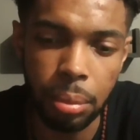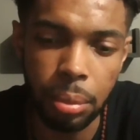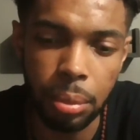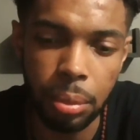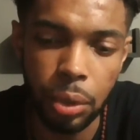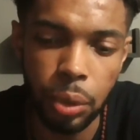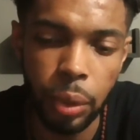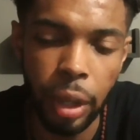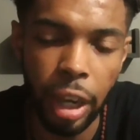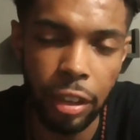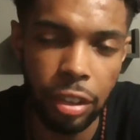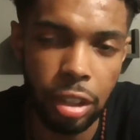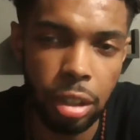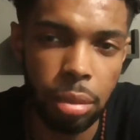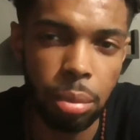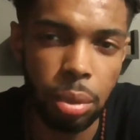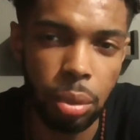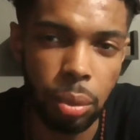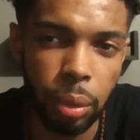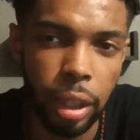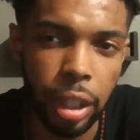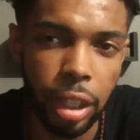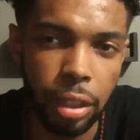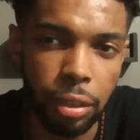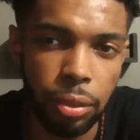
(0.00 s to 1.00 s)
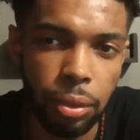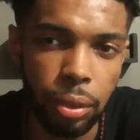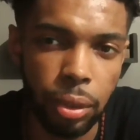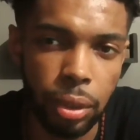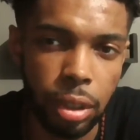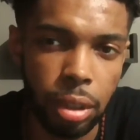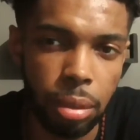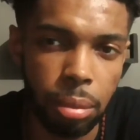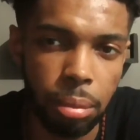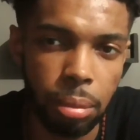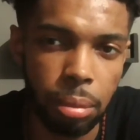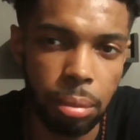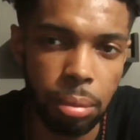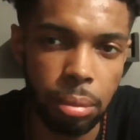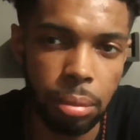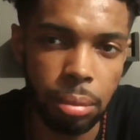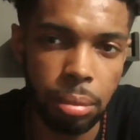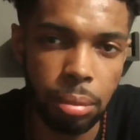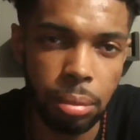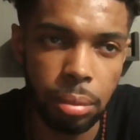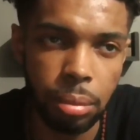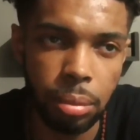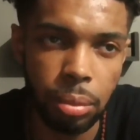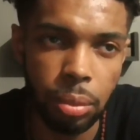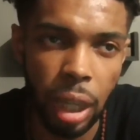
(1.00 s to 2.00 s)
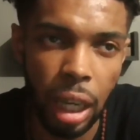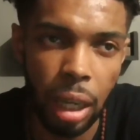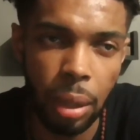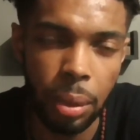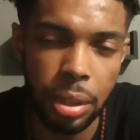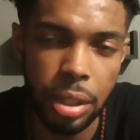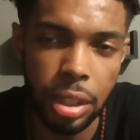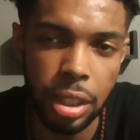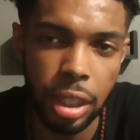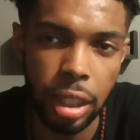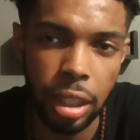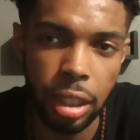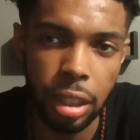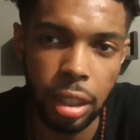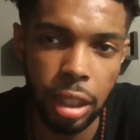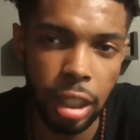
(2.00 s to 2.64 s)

you have to be ready for them, I would say.